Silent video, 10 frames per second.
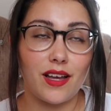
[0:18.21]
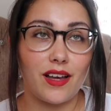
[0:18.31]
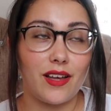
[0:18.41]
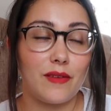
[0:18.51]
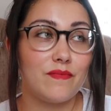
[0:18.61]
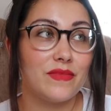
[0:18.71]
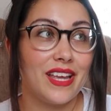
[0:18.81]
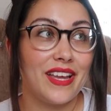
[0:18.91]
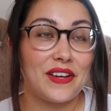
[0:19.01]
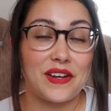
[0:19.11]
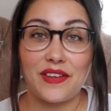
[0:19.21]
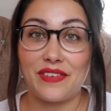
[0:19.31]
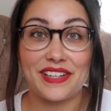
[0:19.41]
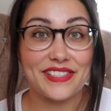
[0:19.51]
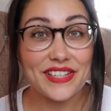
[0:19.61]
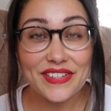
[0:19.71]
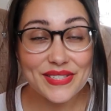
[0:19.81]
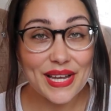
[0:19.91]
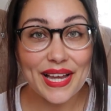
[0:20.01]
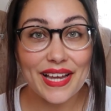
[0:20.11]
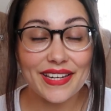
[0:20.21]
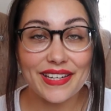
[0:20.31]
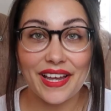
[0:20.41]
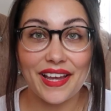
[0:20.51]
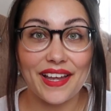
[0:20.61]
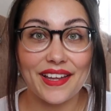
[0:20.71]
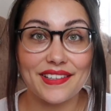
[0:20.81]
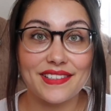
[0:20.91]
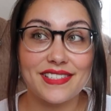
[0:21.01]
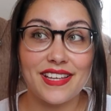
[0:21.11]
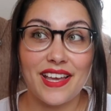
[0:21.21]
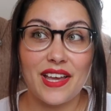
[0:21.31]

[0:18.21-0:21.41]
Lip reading: I've had a suntan and